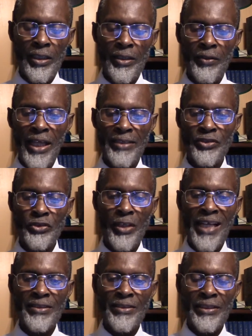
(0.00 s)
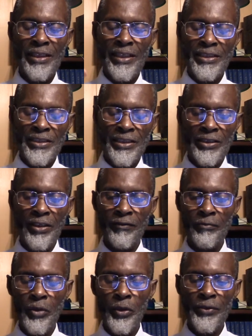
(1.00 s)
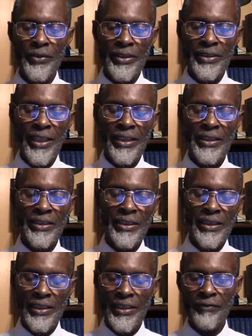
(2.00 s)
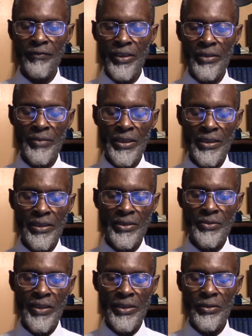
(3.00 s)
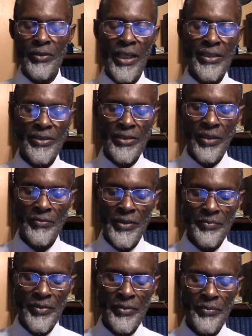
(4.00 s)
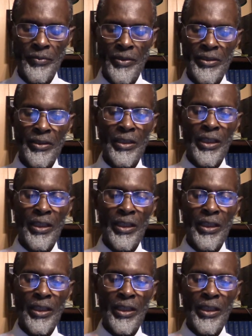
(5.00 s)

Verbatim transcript: that translation of both the dead and the living because when Christ comes the people will